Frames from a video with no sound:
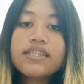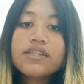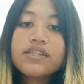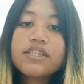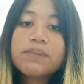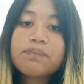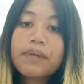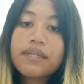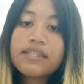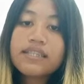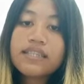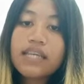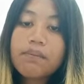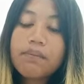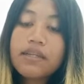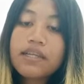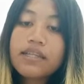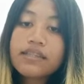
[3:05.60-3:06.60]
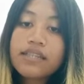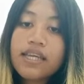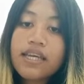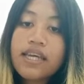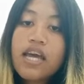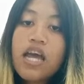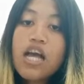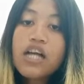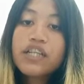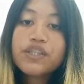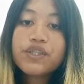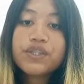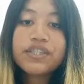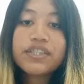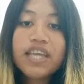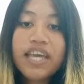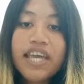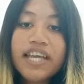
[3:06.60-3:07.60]
responsibility to
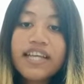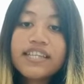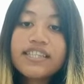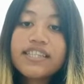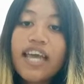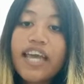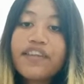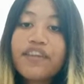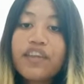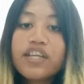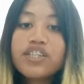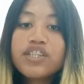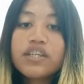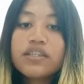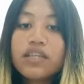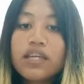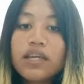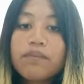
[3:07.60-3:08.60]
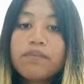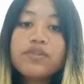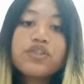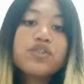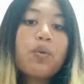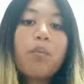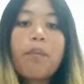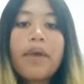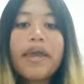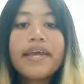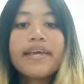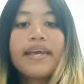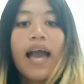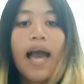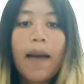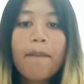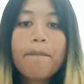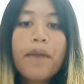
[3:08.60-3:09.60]
take the initiative to
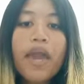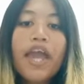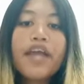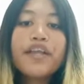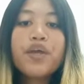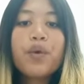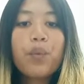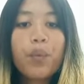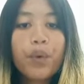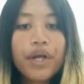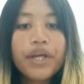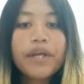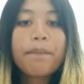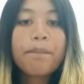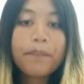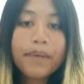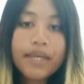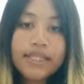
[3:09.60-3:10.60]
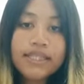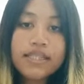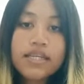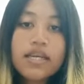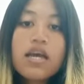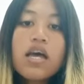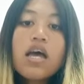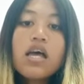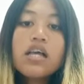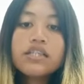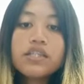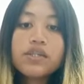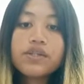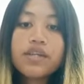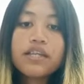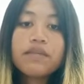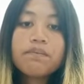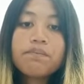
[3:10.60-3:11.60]
make up any work missed.
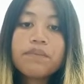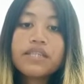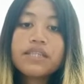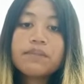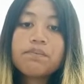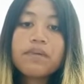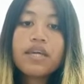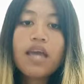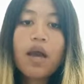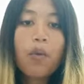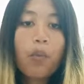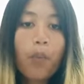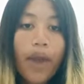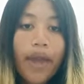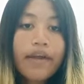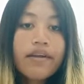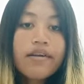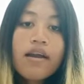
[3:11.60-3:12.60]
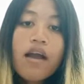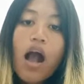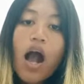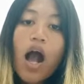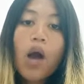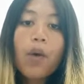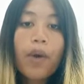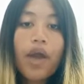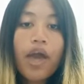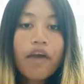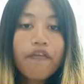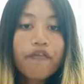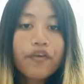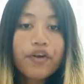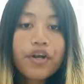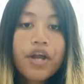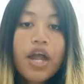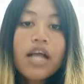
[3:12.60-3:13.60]
Students must be aware,
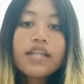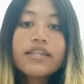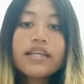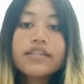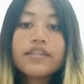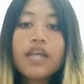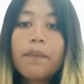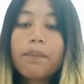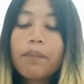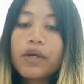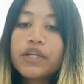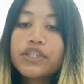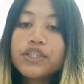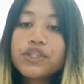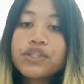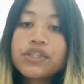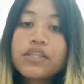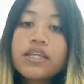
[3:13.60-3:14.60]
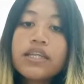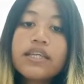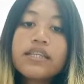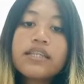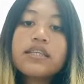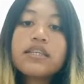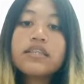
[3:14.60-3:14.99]
however, that the opportunity